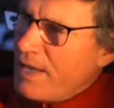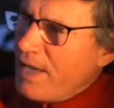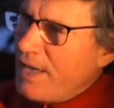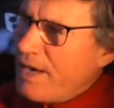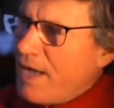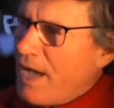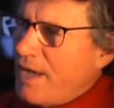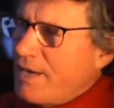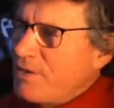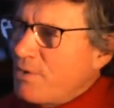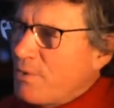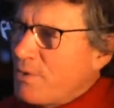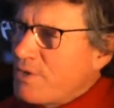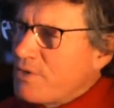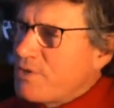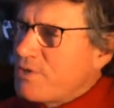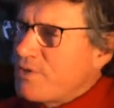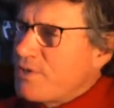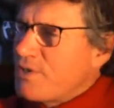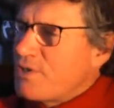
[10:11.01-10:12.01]
And I
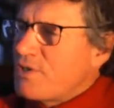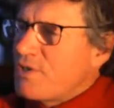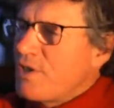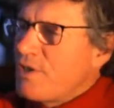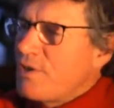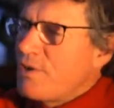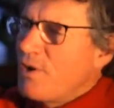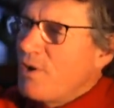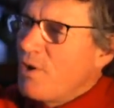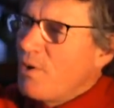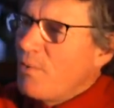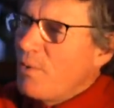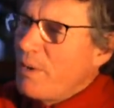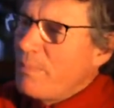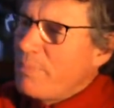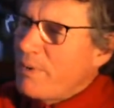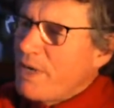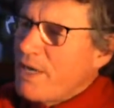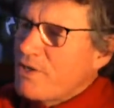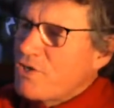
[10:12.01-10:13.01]
noticed this
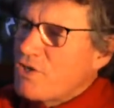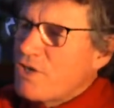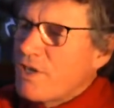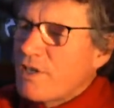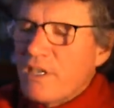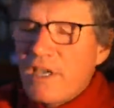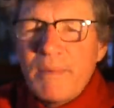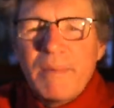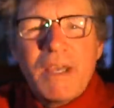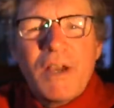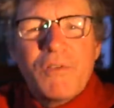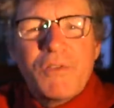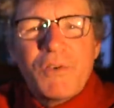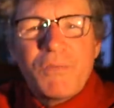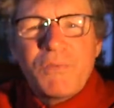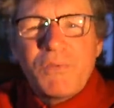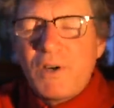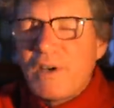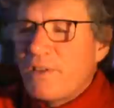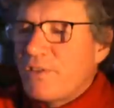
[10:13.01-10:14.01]
one branch coming out
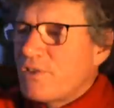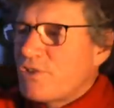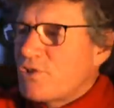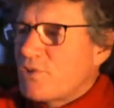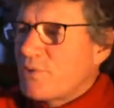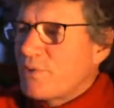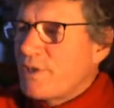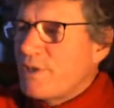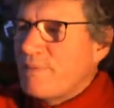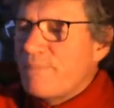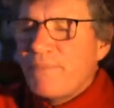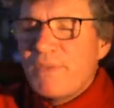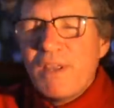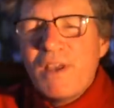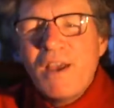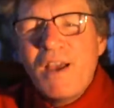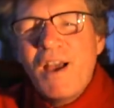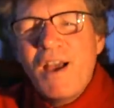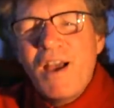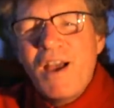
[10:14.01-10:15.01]
the front of the tree.
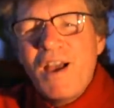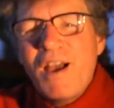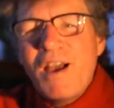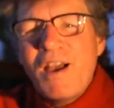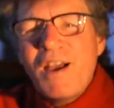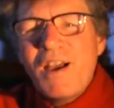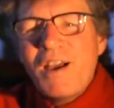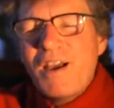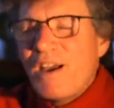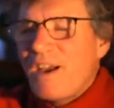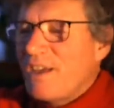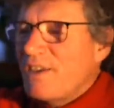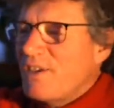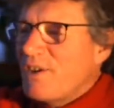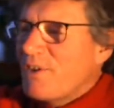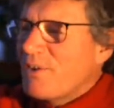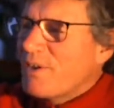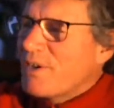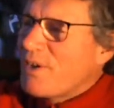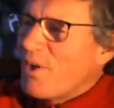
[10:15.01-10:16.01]
A
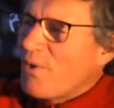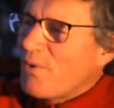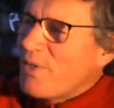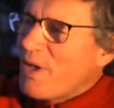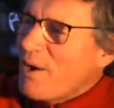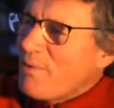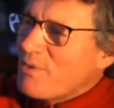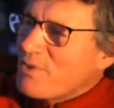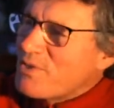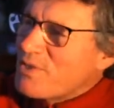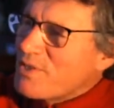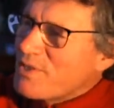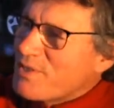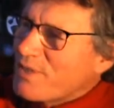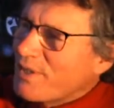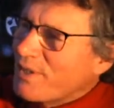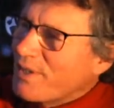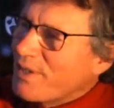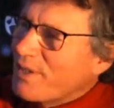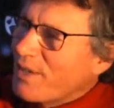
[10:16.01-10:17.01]
year ago, that was
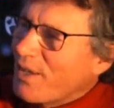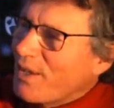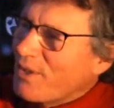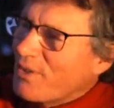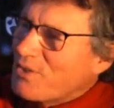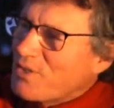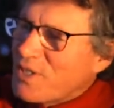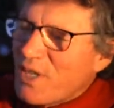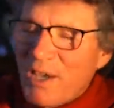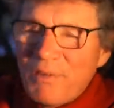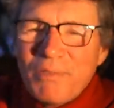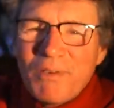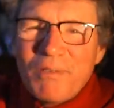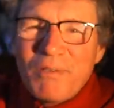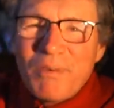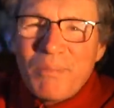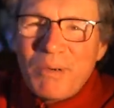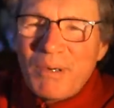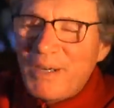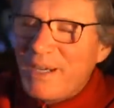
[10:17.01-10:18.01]
just a little tough
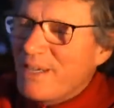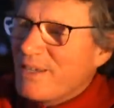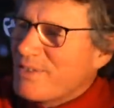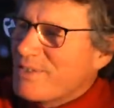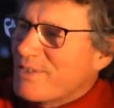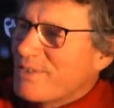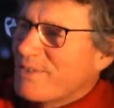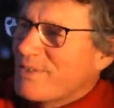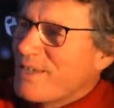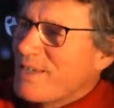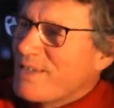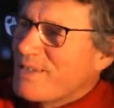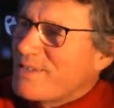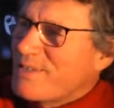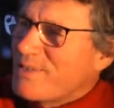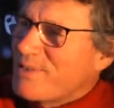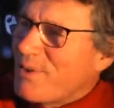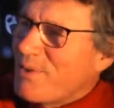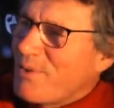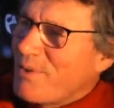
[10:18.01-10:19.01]
of a branch. So
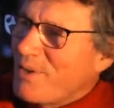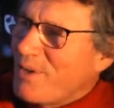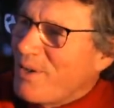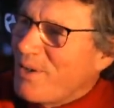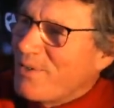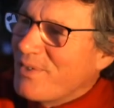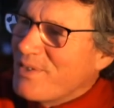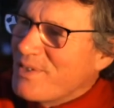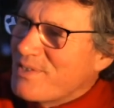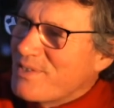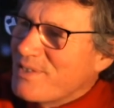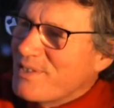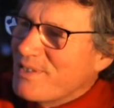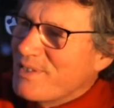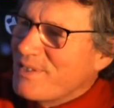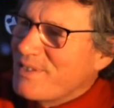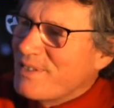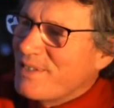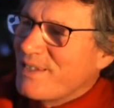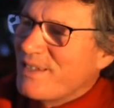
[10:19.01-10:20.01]
it's grown all this
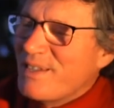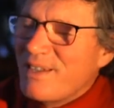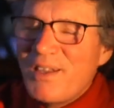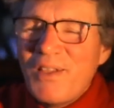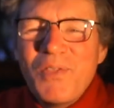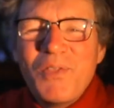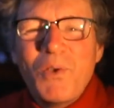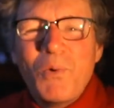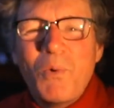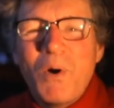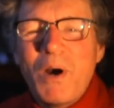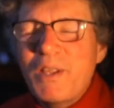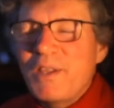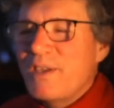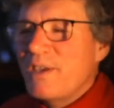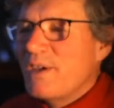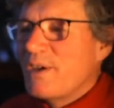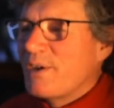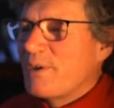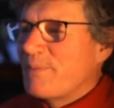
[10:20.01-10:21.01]
in the
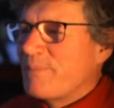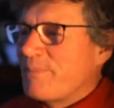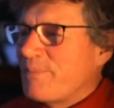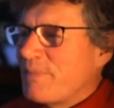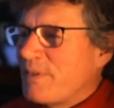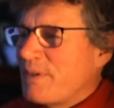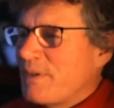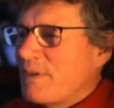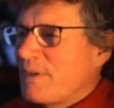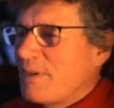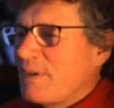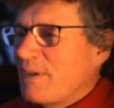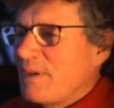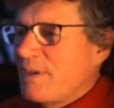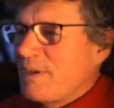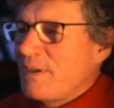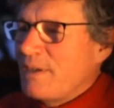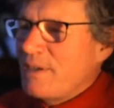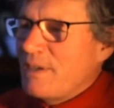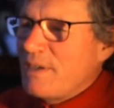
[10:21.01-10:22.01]
one year.
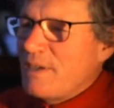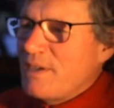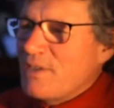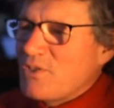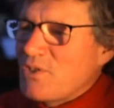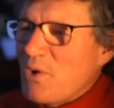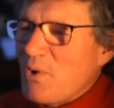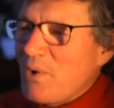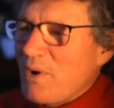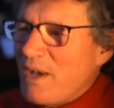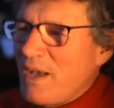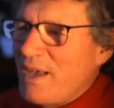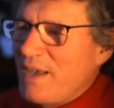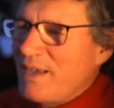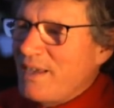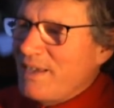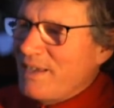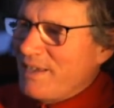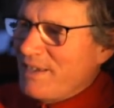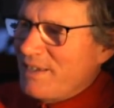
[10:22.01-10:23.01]
So
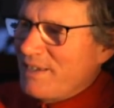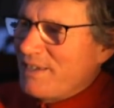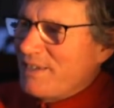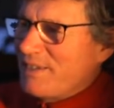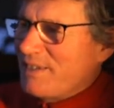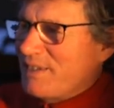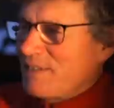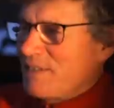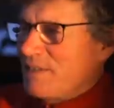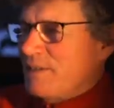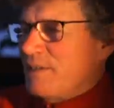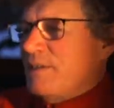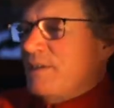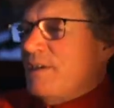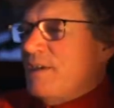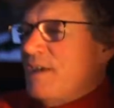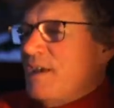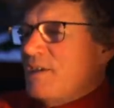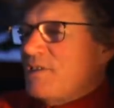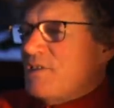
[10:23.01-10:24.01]

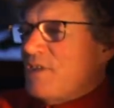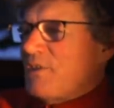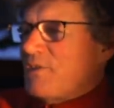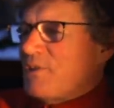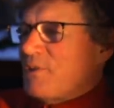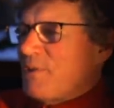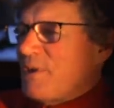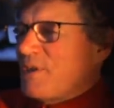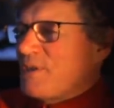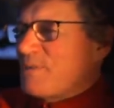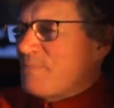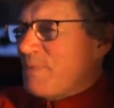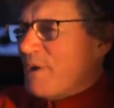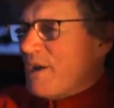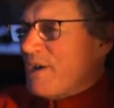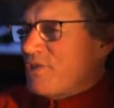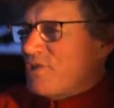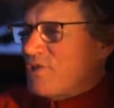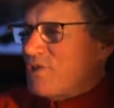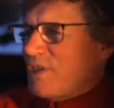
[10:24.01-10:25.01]
it's not the greatest
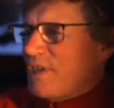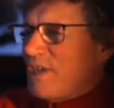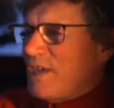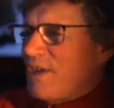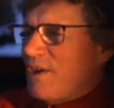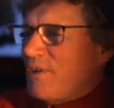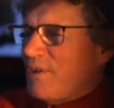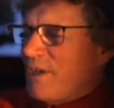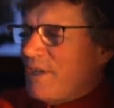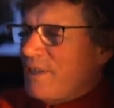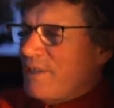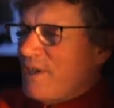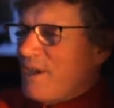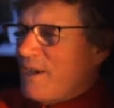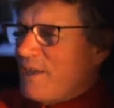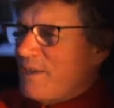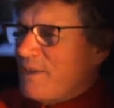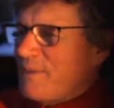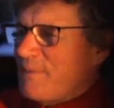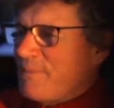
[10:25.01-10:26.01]
branch sticking out like
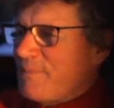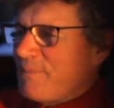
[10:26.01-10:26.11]
that.